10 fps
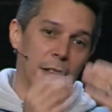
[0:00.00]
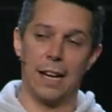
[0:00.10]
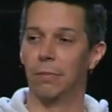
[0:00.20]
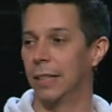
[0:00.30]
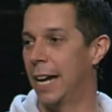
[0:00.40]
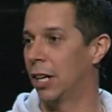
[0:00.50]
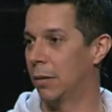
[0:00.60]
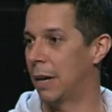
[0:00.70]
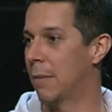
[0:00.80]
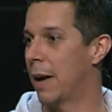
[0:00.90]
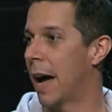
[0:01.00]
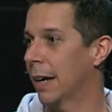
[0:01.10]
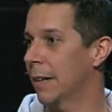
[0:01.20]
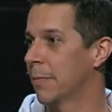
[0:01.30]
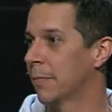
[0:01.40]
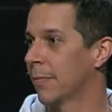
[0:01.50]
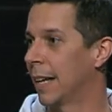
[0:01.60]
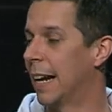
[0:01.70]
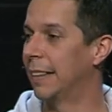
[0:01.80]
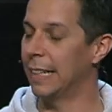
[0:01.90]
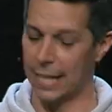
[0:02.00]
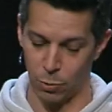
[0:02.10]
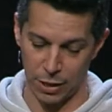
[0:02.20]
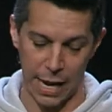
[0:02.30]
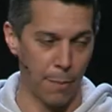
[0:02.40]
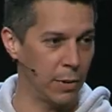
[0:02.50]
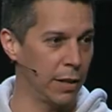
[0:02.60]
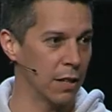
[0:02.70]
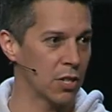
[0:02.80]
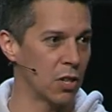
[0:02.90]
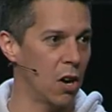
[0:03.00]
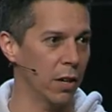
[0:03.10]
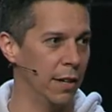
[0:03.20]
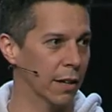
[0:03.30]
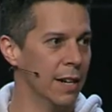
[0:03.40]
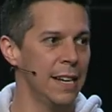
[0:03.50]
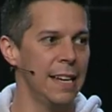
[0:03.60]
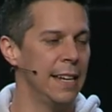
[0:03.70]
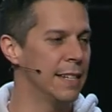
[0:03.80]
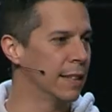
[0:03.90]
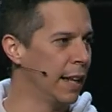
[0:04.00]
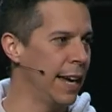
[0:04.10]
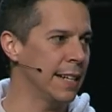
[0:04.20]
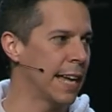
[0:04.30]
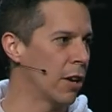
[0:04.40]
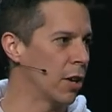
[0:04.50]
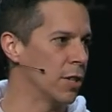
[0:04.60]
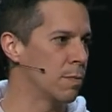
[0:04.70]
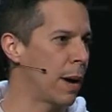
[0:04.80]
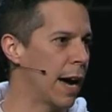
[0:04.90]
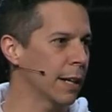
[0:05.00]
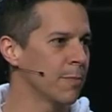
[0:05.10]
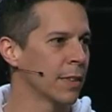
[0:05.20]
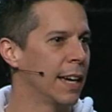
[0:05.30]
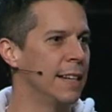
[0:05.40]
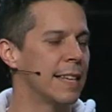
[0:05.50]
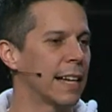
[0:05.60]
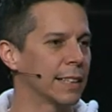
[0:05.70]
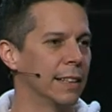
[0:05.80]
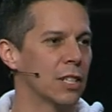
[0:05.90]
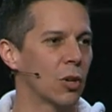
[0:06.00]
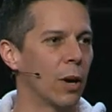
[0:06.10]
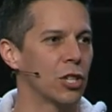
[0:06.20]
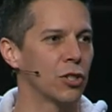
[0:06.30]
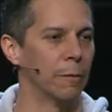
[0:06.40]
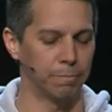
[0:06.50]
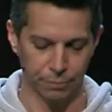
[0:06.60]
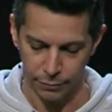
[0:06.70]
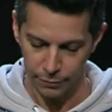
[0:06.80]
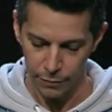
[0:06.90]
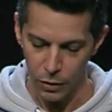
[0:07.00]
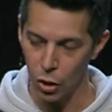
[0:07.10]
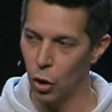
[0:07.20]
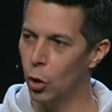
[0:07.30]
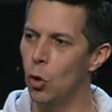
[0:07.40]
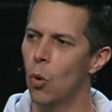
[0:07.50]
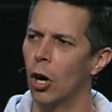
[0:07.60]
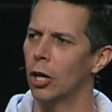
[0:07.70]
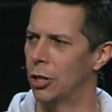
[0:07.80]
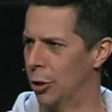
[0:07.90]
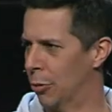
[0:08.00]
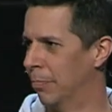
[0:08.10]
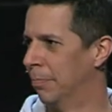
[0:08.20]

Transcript: I'm laying on my back. And I think that's what's happening to Saul here. He's laying down on his back, and he's asking this question, who are you?